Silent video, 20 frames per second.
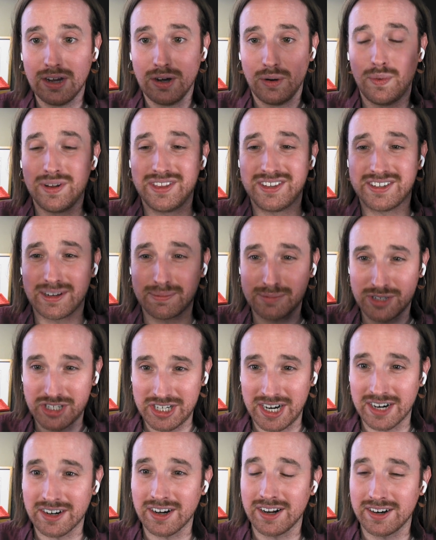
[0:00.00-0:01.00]
with some
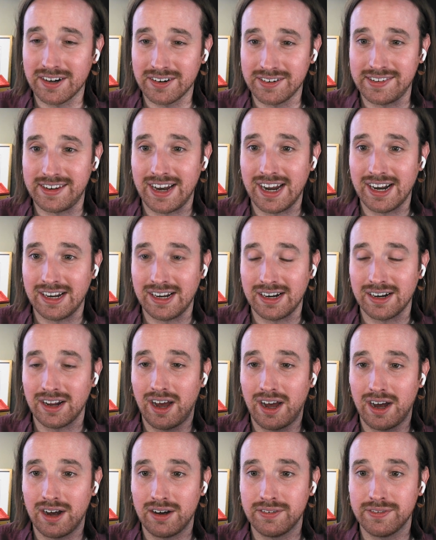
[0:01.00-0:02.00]
shared understanding
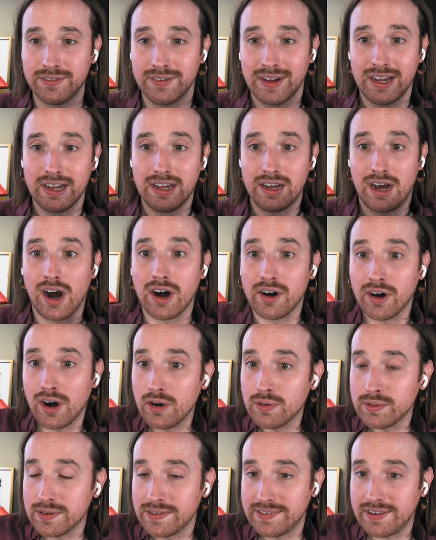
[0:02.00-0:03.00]
of our
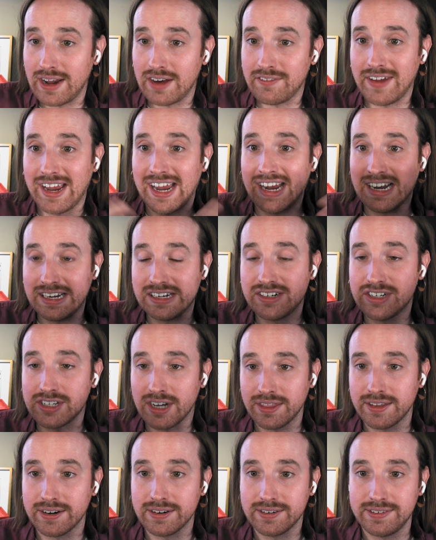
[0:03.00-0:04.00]
own stuff and each
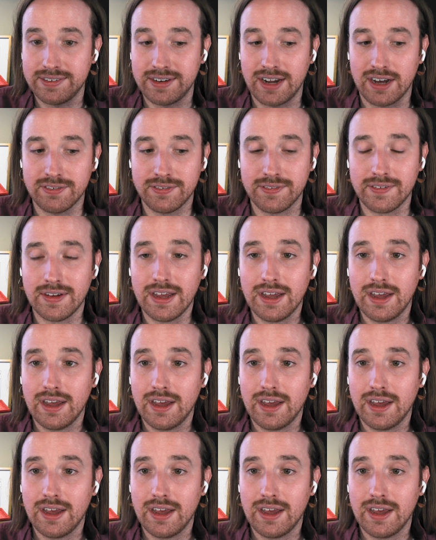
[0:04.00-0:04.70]
other's stuff